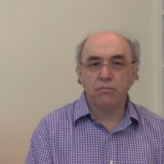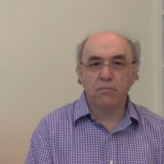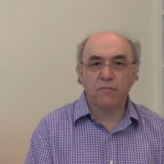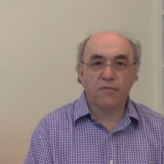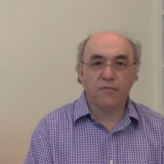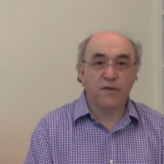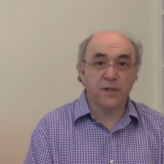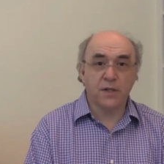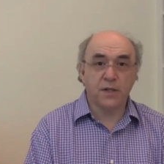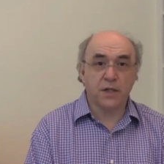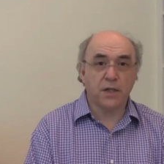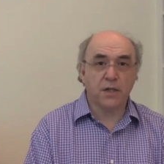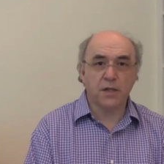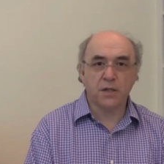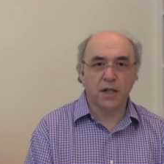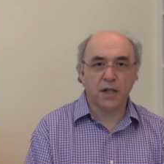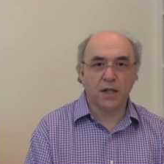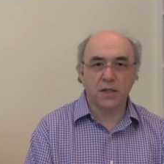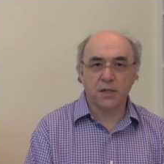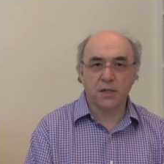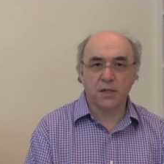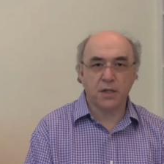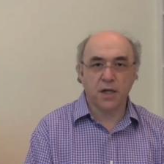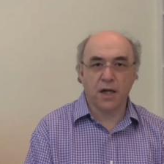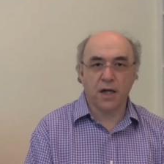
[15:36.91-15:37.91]
physics,
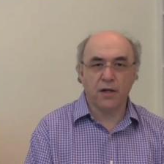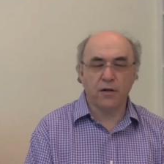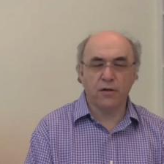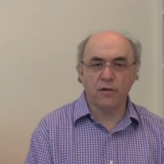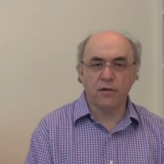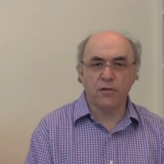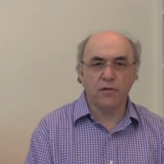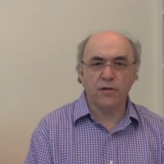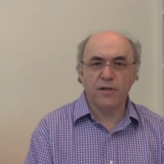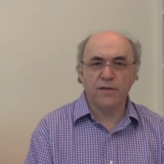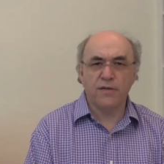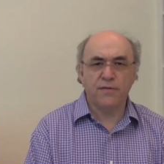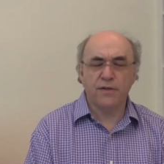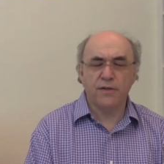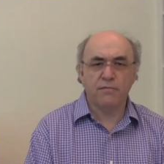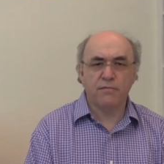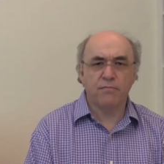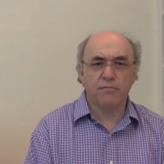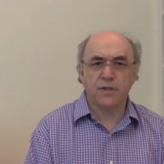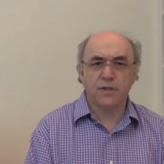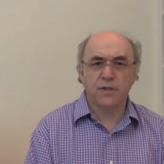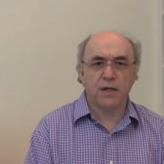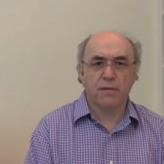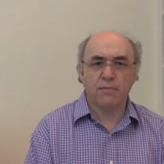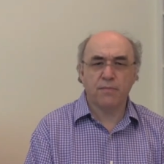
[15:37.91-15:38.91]
let's say, or
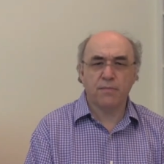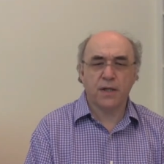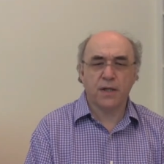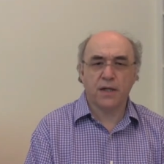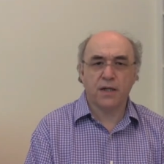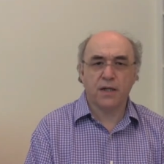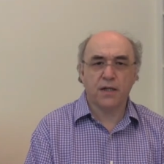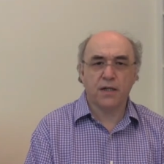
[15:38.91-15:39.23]
even something